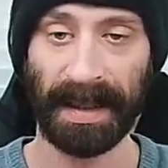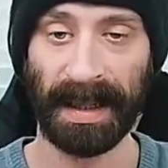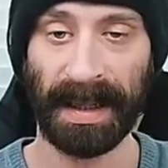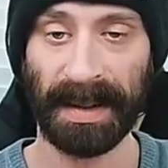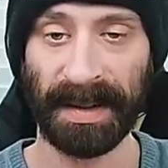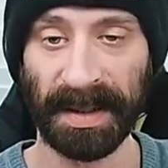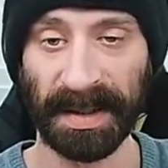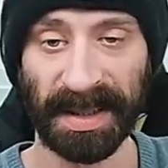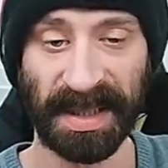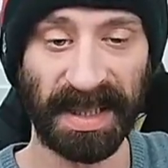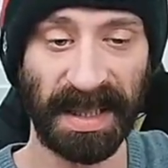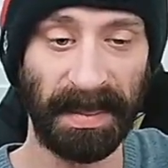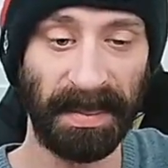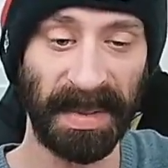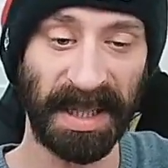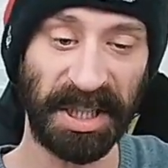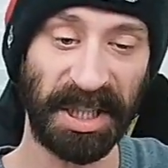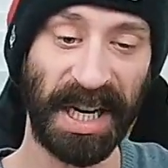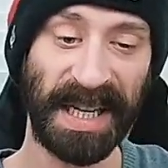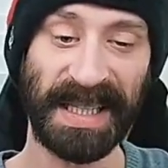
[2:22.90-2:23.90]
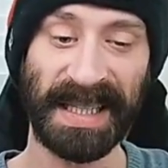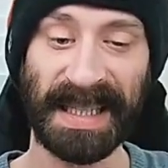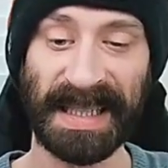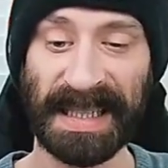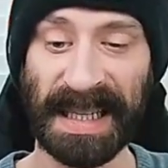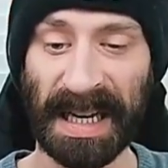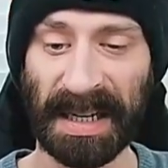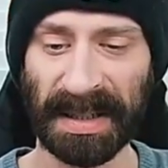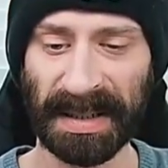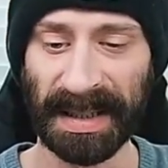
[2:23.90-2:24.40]
There's some Majestics
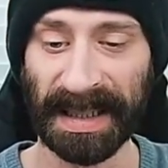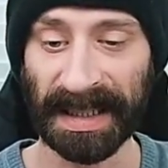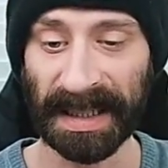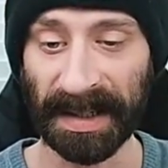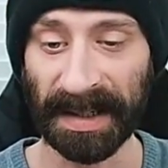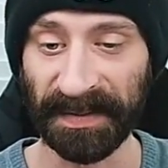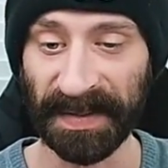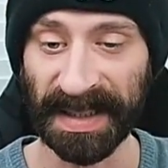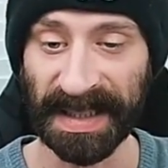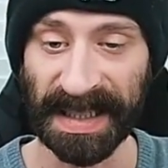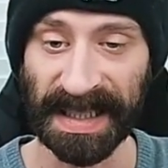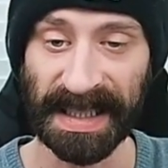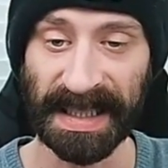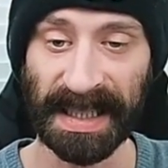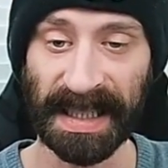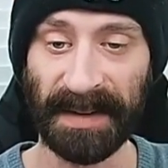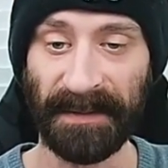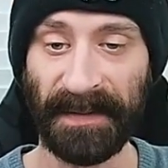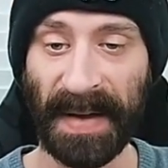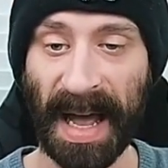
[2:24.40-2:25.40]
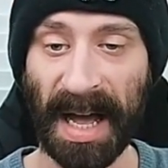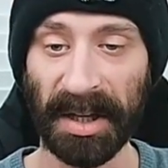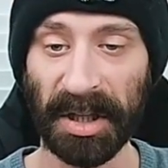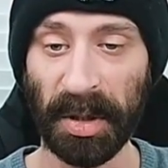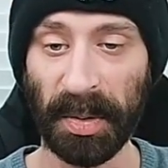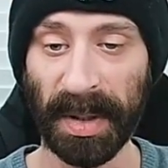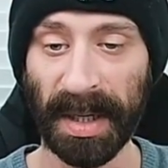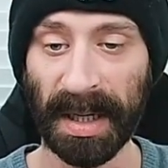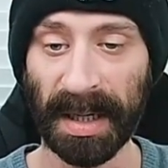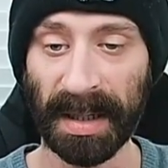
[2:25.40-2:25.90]
that are like of decent
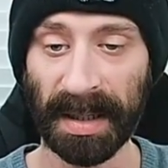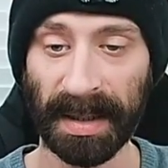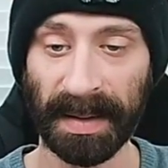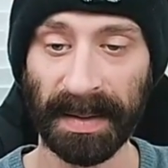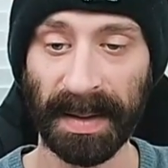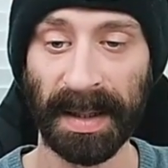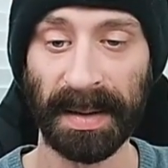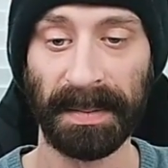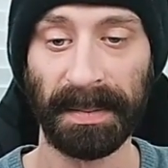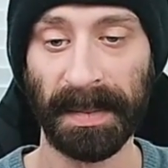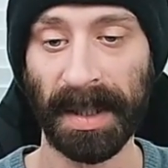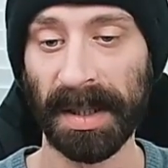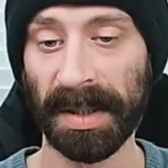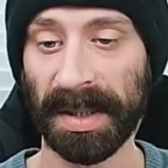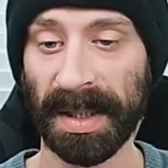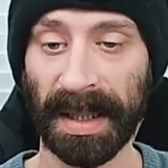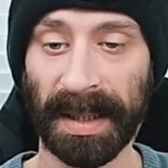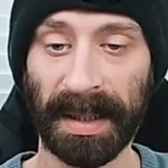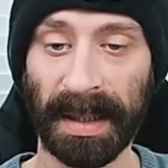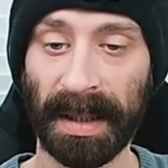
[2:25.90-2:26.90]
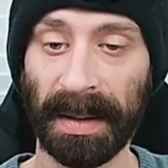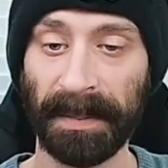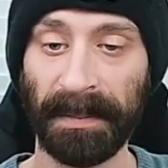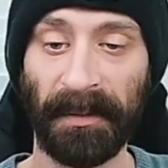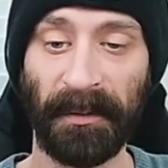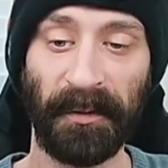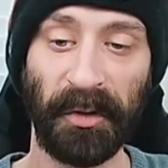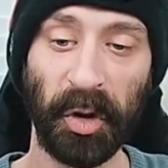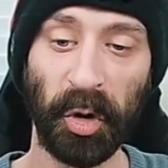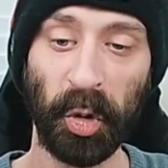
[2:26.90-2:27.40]
value here, and then there's like a
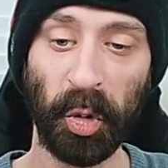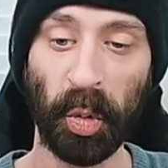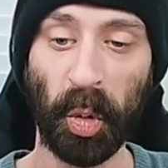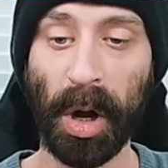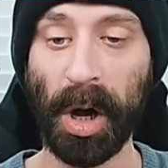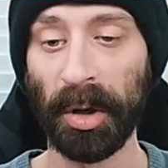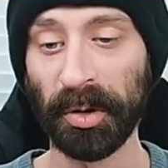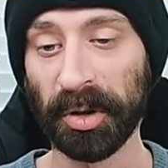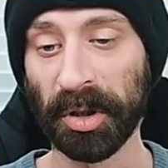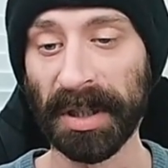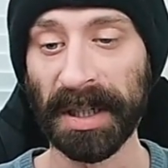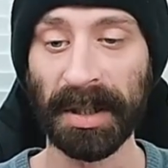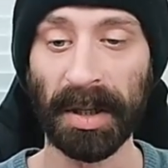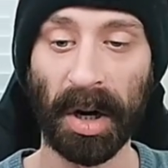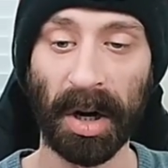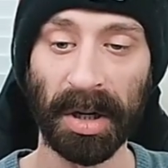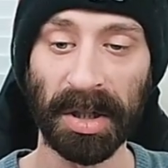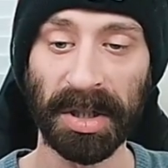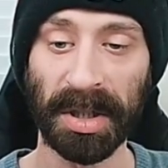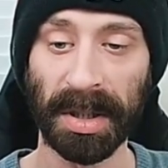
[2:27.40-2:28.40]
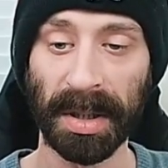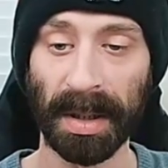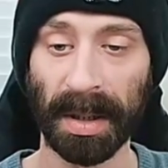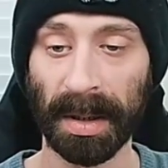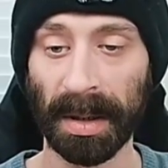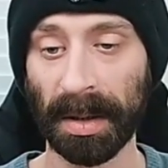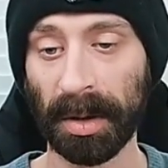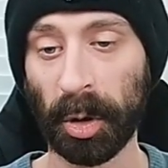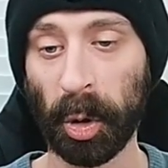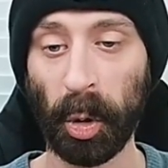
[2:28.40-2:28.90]
few alternate art
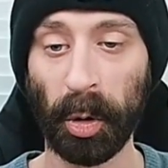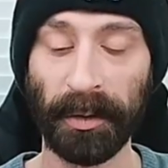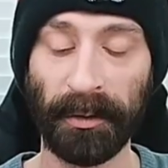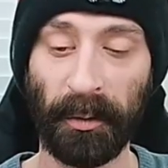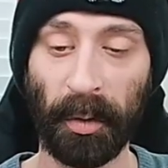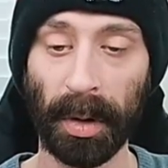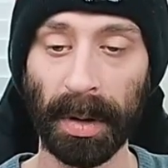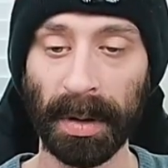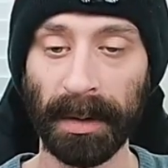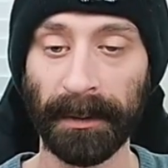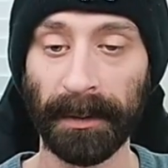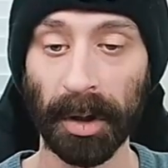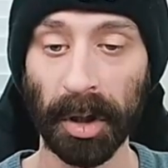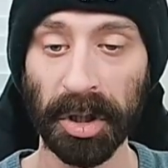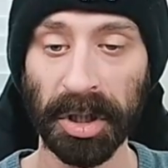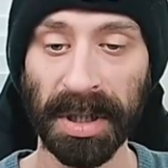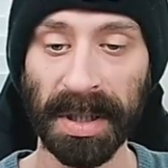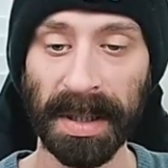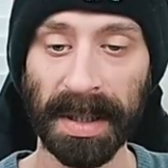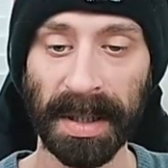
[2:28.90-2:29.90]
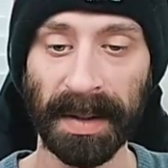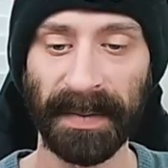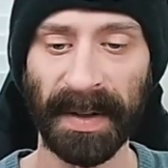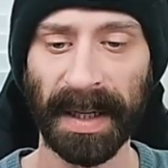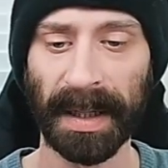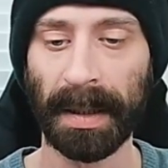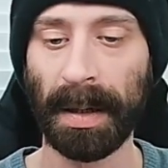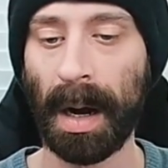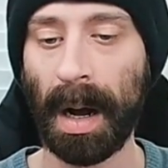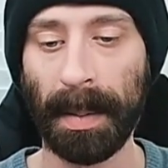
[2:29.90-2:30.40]
or cold foil versions of
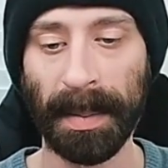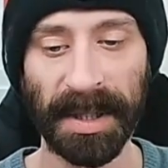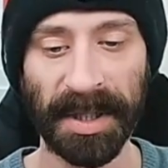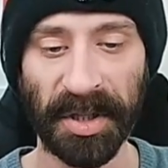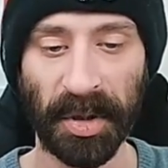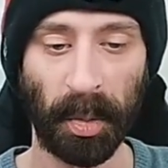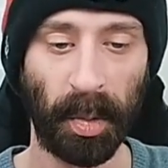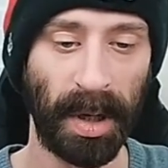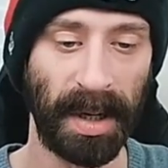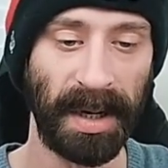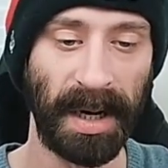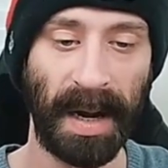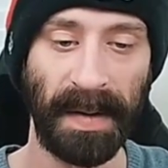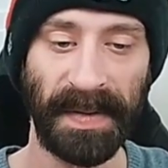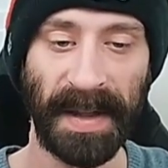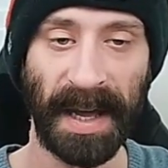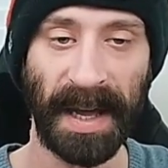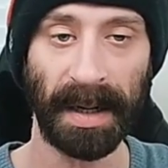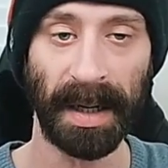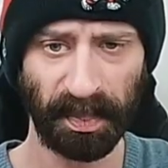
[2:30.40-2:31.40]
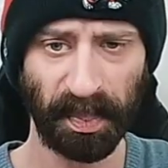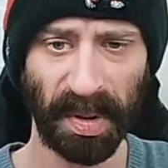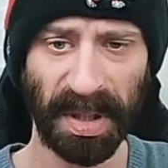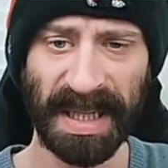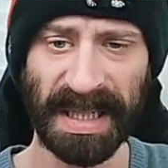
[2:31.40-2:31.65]
like commons and whatnot that are pretty